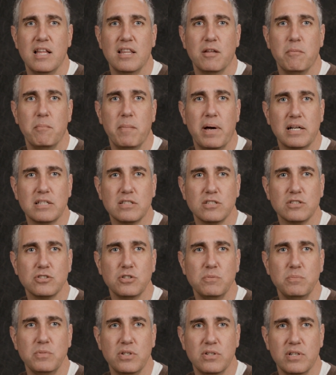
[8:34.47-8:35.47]
The medical
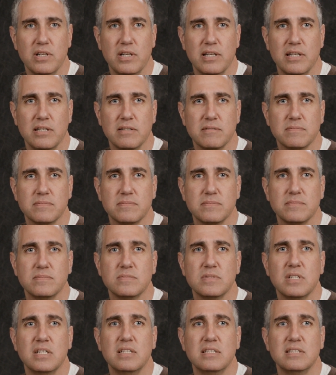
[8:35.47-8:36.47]
community
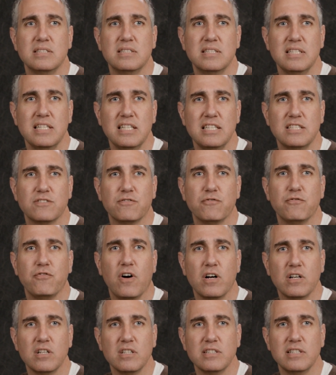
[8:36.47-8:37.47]
sees
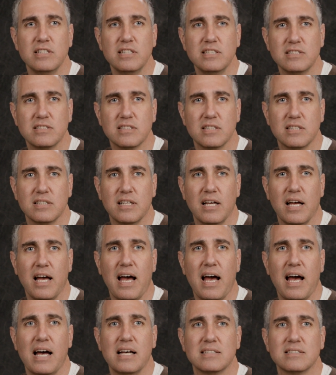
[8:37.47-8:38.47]
fungal yeast
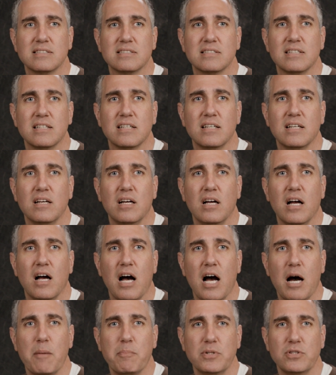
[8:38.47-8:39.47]
as
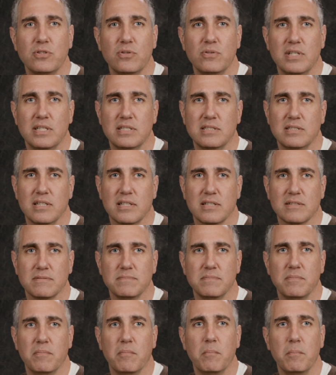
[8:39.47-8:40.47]
opportunistic,
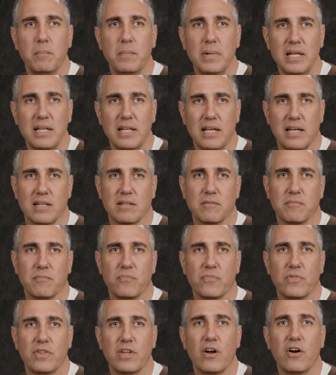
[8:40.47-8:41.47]
meaning
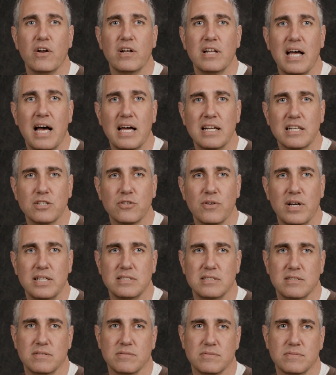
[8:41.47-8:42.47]
they are
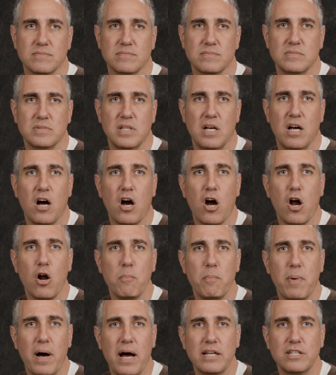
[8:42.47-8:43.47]
non-aggressive.
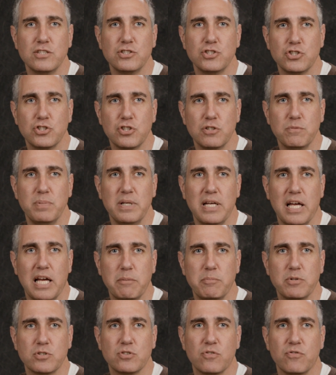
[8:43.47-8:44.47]
Our bodies should be
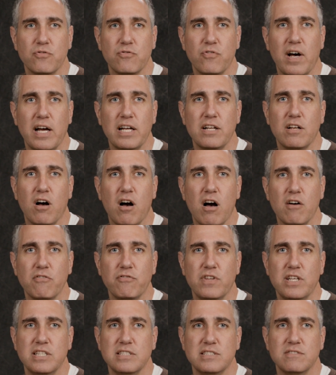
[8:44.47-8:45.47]
able to fight
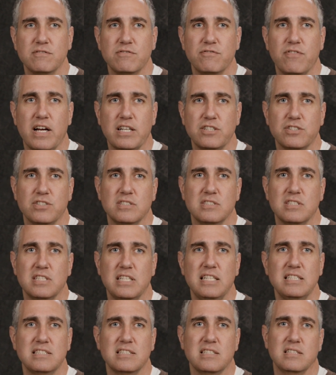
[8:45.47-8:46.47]
off these infections
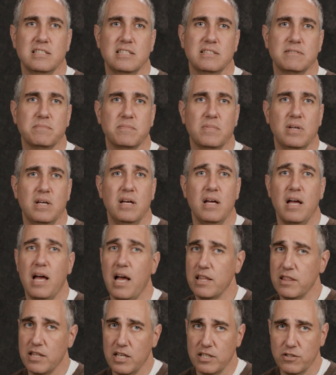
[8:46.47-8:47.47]
easily,
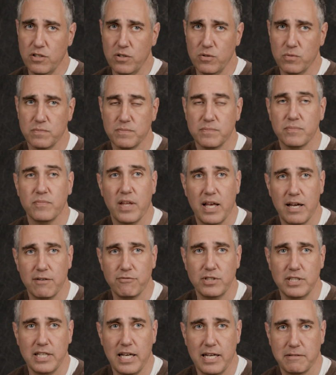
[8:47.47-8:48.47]
and they do,
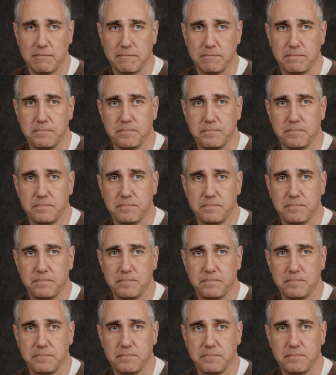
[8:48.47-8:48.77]
every day.